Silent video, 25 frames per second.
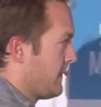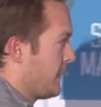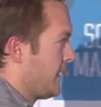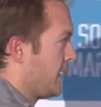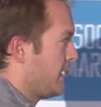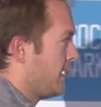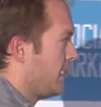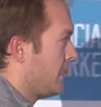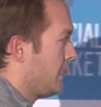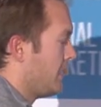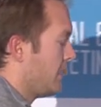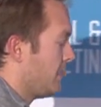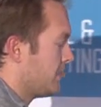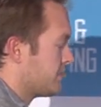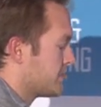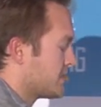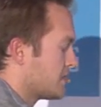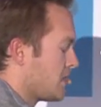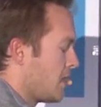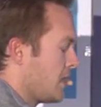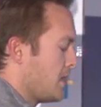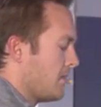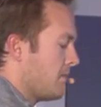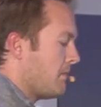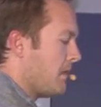uh,
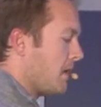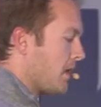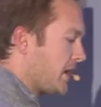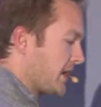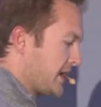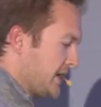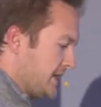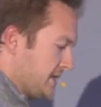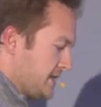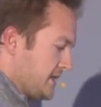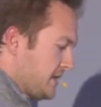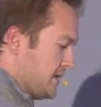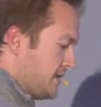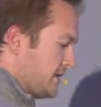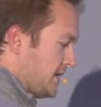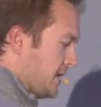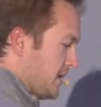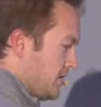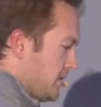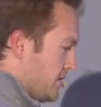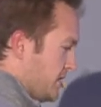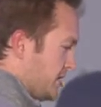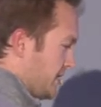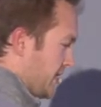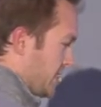startup markets, et
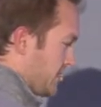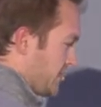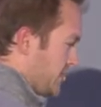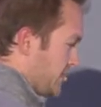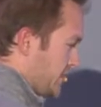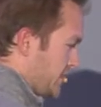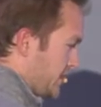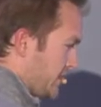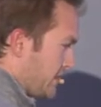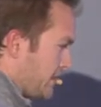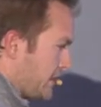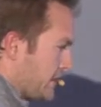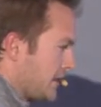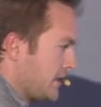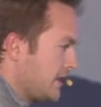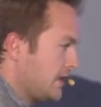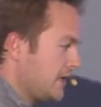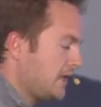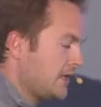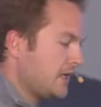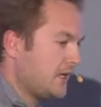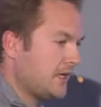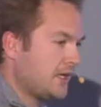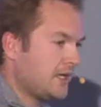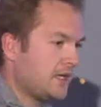cetera, et cetera, et cetera.
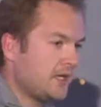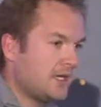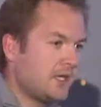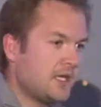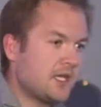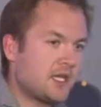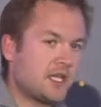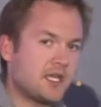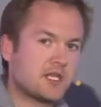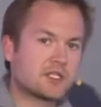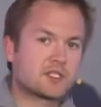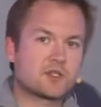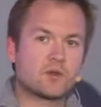He is the